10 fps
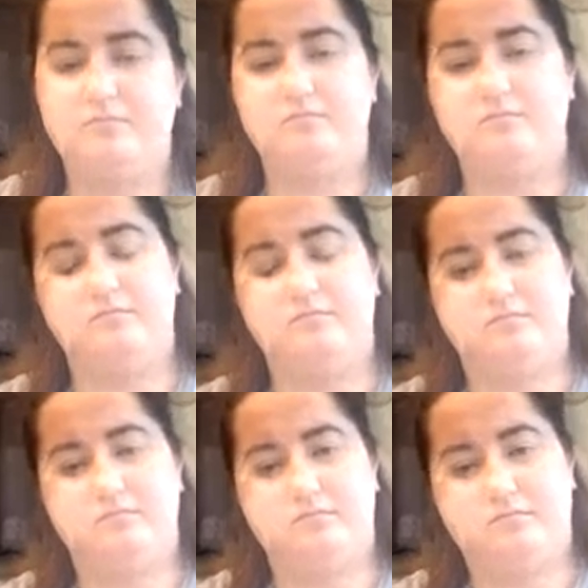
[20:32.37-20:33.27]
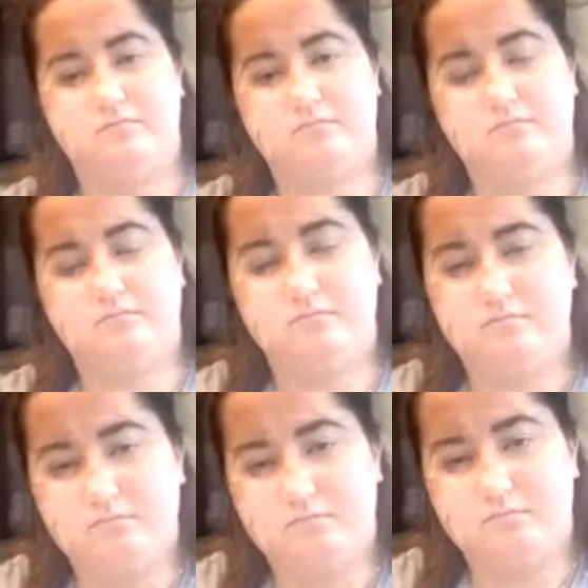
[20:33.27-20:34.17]

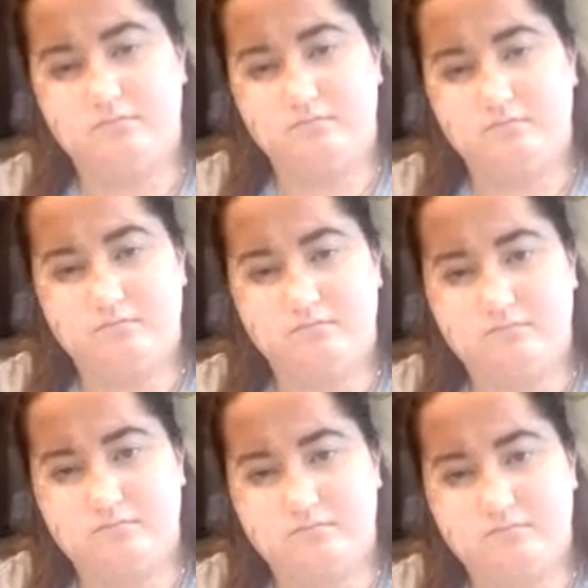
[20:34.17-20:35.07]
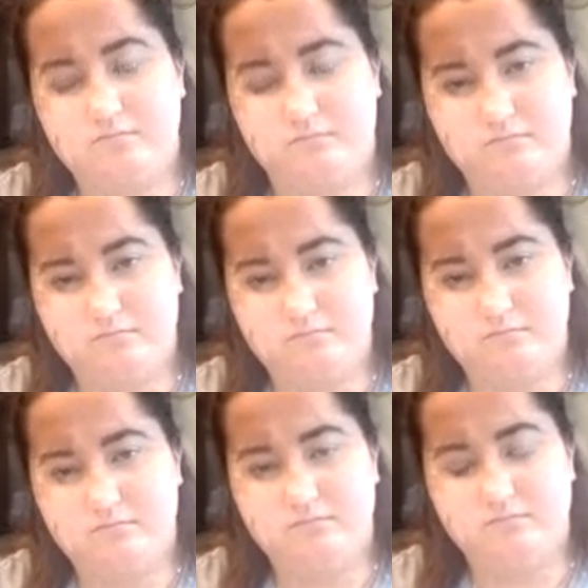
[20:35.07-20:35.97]

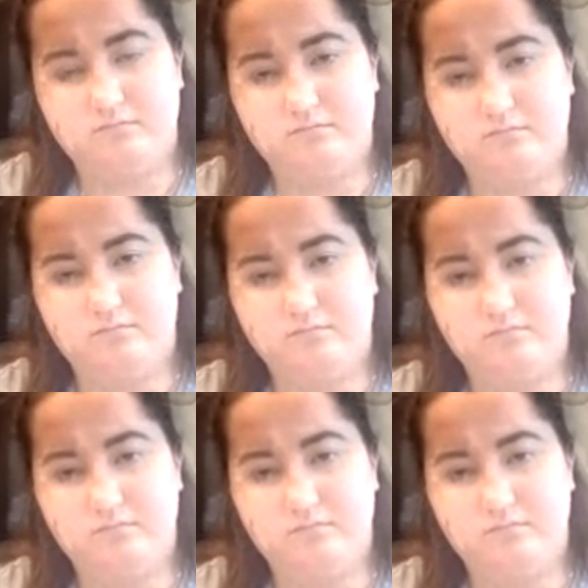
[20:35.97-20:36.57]
The person shown says nothing.